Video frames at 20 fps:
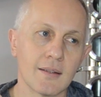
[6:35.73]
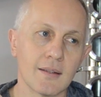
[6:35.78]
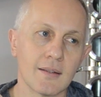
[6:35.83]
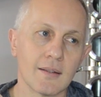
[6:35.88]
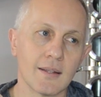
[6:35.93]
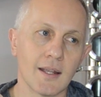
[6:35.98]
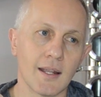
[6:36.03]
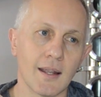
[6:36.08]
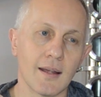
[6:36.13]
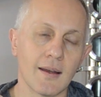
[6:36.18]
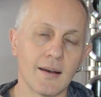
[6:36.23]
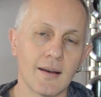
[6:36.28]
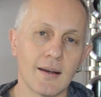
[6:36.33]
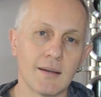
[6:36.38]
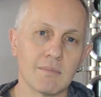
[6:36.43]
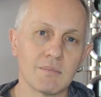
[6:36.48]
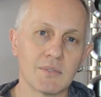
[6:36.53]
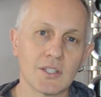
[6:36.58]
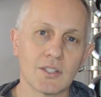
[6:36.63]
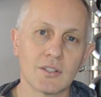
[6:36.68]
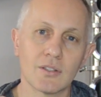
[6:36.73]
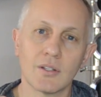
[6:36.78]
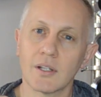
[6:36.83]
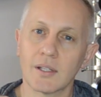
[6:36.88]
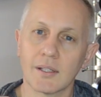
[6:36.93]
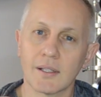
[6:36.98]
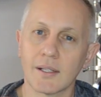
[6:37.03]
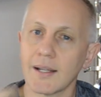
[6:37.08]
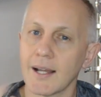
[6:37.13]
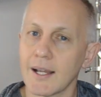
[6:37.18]
that I'm just
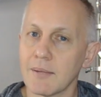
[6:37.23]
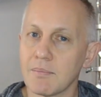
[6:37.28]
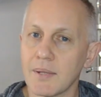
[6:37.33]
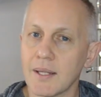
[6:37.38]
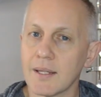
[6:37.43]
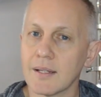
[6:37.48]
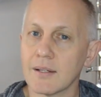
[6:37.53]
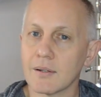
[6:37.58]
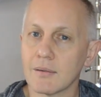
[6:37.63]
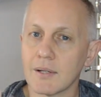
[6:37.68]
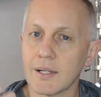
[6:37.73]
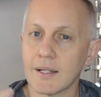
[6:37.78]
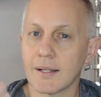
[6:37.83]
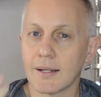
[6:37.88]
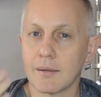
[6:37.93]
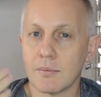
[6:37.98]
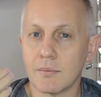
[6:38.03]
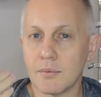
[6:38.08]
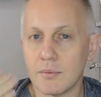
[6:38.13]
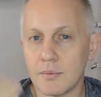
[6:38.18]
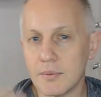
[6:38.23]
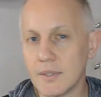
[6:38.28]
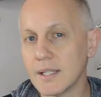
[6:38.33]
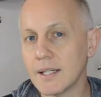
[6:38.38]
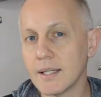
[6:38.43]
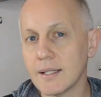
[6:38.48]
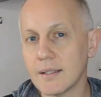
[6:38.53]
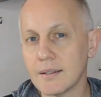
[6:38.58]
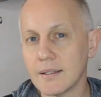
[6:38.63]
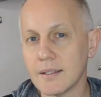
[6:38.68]
not the guy playing around and I'm
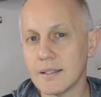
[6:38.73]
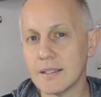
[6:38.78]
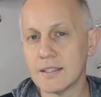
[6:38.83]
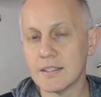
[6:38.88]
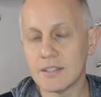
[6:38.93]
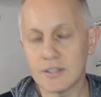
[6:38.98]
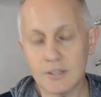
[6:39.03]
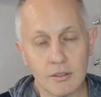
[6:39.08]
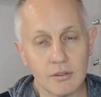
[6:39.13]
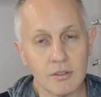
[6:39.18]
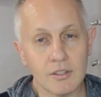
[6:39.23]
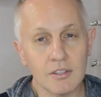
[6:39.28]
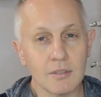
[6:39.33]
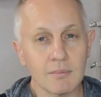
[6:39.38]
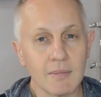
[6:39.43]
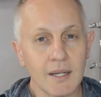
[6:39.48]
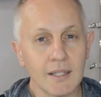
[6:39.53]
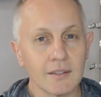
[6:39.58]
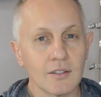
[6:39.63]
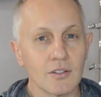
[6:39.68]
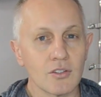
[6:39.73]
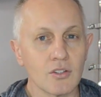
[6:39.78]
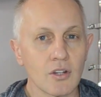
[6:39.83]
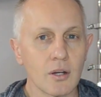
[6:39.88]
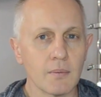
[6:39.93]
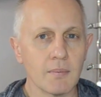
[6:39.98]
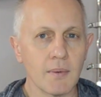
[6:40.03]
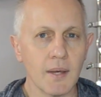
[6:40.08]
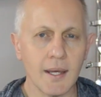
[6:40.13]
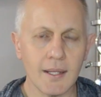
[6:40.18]
really serious about the
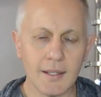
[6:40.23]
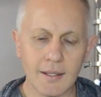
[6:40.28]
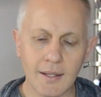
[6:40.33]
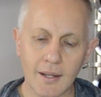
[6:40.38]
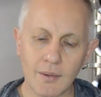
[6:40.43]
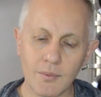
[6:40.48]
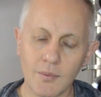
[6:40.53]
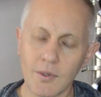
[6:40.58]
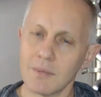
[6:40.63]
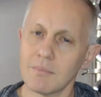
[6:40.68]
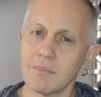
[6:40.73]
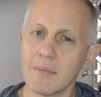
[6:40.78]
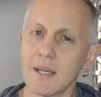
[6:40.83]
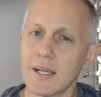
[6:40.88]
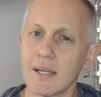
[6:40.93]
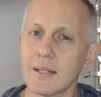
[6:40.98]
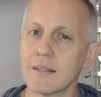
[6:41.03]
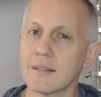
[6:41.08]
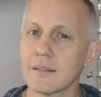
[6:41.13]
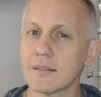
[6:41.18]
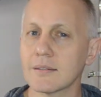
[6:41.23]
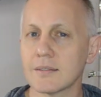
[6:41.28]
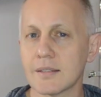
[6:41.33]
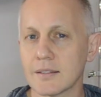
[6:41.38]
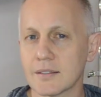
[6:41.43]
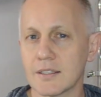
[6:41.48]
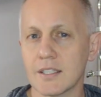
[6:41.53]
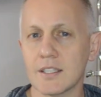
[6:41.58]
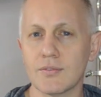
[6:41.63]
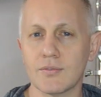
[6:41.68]
job and that I want to make it
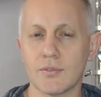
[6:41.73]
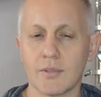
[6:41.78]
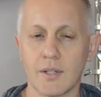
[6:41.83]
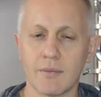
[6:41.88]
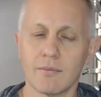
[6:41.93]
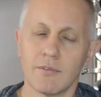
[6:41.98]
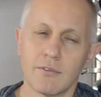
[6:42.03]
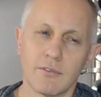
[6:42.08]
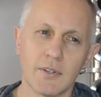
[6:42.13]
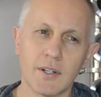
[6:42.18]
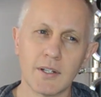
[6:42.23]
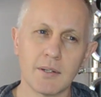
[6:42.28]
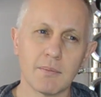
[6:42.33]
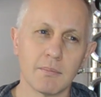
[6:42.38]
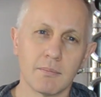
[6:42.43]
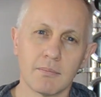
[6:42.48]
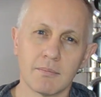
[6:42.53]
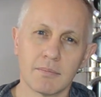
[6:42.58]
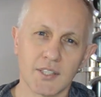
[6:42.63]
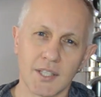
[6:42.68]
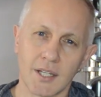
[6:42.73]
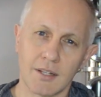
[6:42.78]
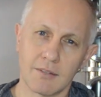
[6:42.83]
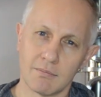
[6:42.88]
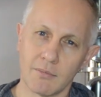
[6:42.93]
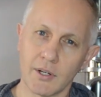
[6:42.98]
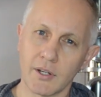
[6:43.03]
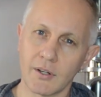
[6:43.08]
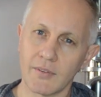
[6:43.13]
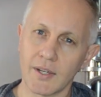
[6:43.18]
successful. I'm very
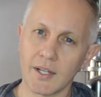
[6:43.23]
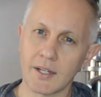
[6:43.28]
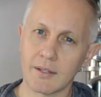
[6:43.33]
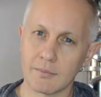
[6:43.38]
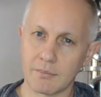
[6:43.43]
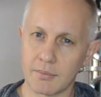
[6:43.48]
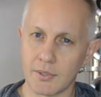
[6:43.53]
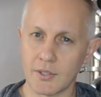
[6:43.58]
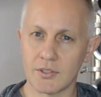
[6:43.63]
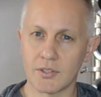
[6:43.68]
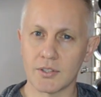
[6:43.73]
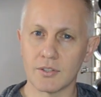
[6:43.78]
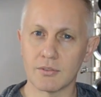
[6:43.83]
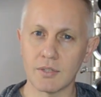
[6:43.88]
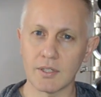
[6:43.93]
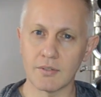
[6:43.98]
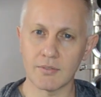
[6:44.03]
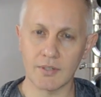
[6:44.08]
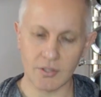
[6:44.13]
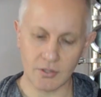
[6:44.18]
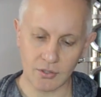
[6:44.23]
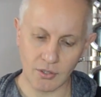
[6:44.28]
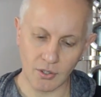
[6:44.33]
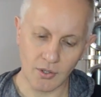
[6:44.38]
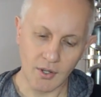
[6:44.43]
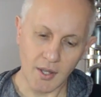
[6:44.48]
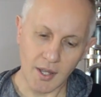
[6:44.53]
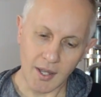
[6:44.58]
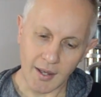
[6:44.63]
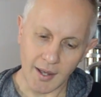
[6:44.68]
self-motivated and process-driven, so
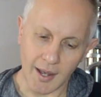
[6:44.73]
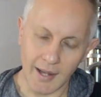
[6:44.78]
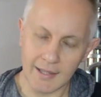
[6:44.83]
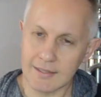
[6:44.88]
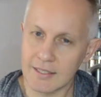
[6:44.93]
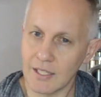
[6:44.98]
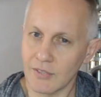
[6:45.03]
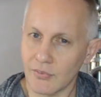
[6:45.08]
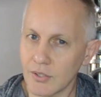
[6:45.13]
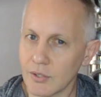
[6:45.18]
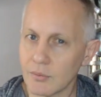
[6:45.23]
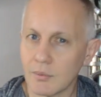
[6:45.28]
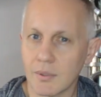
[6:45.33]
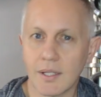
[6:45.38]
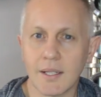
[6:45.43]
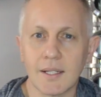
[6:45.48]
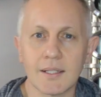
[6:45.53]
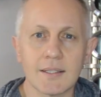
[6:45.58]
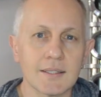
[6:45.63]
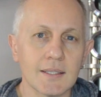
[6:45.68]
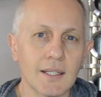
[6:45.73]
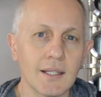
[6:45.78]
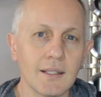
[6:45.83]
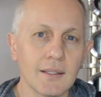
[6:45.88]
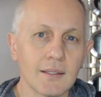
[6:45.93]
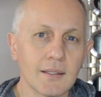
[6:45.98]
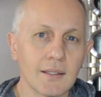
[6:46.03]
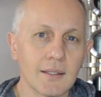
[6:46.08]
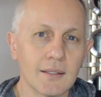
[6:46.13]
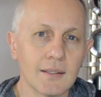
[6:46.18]
I definitely want to
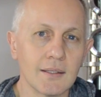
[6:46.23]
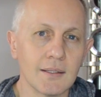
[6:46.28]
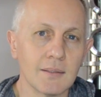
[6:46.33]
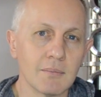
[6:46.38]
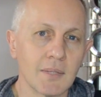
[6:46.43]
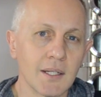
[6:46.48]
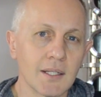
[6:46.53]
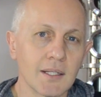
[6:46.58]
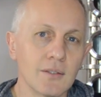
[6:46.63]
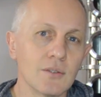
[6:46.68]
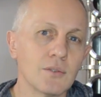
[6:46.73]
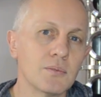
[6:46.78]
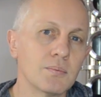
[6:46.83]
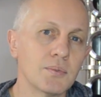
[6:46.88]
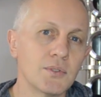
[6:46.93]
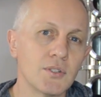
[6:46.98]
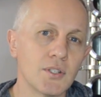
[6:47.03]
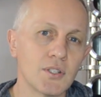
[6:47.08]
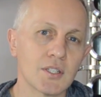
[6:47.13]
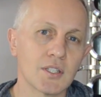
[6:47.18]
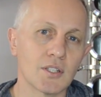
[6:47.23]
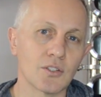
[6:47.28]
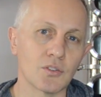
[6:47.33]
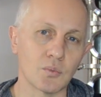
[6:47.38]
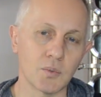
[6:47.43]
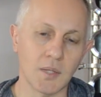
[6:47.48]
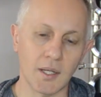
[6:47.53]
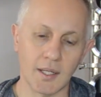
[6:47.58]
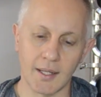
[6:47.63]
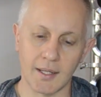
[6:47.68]
excel in my new position as
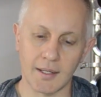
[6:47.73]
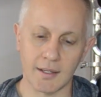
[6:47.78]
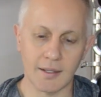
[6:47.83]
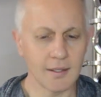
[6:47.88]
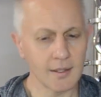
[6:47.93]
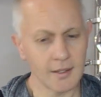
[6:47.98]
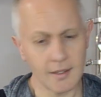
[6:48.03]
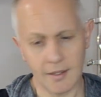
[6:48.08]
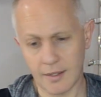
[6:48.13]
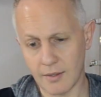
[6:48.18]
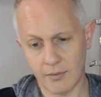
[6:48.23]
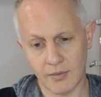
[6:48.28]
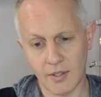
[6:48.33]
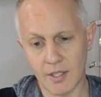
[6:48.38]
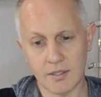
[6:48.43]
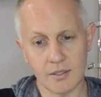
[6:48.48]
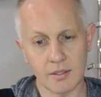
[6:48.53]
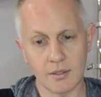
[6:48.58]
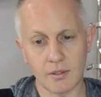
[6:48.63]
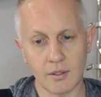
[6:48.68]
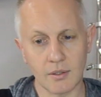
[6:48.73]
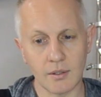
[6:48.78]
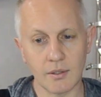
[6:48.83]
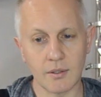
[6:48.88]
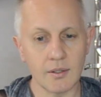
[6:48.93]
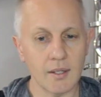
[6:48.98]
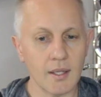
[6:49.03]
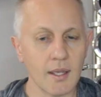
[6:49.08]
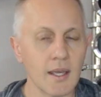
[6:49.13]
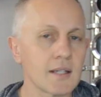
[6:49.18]
well. And if there's an
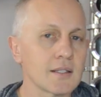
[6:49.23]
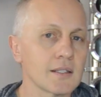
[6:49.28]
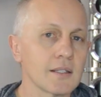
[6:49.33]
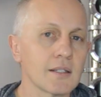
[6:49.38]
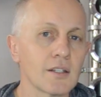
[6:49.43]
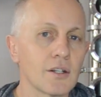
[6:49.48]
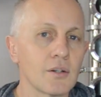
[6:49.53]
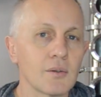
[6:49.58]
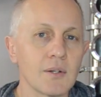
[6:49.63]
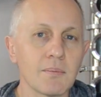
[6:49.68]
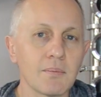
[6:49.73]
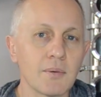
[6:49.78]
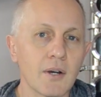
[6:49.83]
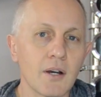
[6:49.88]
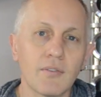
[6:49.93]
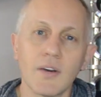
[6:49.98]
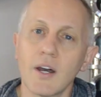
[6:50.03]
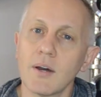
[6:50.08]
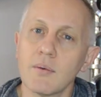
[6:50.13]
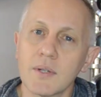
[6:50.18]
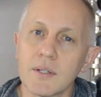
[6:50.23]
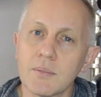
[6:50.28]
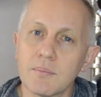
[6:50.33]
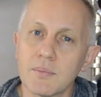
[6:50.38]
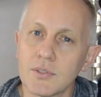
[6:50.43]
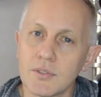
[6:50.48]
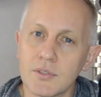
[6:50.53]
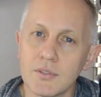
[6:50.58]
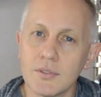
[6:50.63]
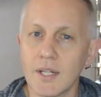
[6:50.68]
excellent career path, I want to
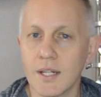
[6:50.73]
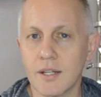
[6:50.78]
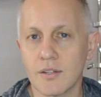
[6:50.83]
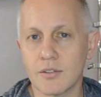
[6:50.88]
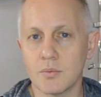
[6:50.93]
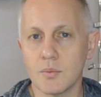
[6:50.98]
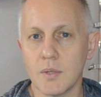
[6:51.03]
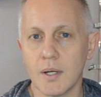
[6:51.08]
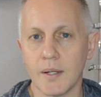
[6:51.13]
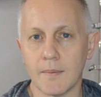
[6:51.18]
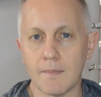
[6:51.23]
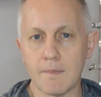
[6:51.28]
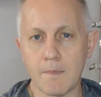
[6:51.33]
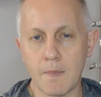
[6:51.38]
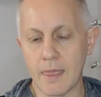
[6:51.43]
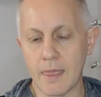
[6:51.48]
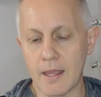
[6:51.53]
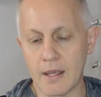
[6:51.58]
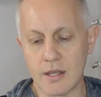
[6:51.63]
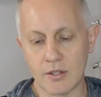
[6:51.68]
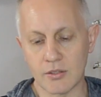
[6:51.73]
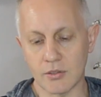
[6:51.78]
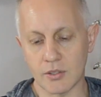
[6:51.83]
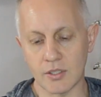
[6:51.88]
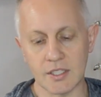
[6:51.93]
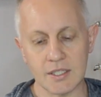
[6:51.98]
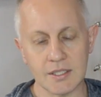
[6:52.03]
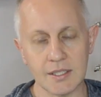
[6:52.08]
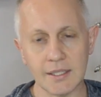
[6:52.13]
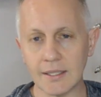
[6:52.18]
pursue that as well. So
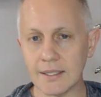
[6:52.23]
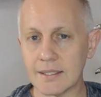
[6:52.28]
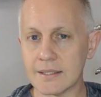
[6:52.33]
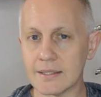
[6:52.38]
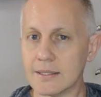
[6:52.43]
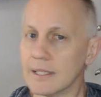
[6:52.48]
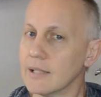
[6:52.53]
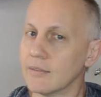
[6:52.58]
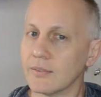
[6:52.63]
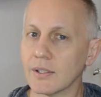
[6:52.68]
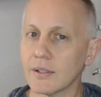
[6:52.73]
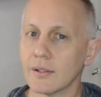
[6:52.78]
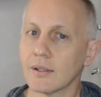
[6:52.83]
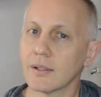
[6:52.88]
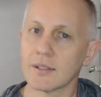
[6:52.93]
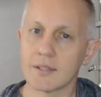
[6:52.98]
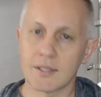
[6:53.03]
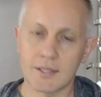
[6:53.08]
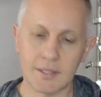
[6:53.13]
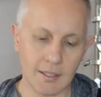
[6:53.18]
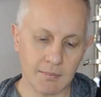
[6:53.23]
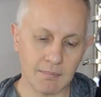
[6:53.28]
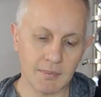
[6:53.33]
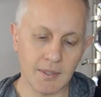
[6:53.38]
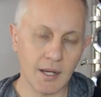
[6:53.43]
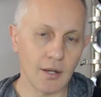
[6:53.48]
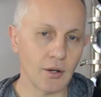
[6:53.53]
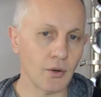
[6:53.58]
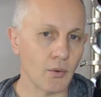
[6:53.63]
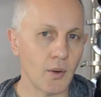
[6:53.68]
distilling is definitely going to step
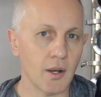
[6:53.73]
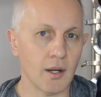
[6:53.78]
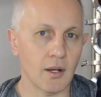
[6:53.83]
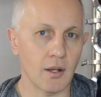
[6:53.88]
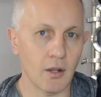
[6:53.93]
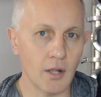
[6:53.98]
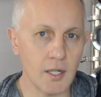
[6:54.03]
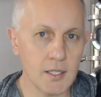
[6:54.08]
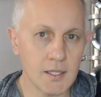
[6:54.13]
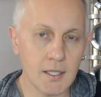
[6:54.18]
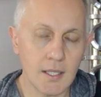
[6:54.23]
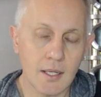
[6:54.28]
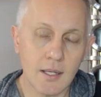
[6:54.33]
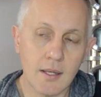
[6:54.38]
down quite a lot.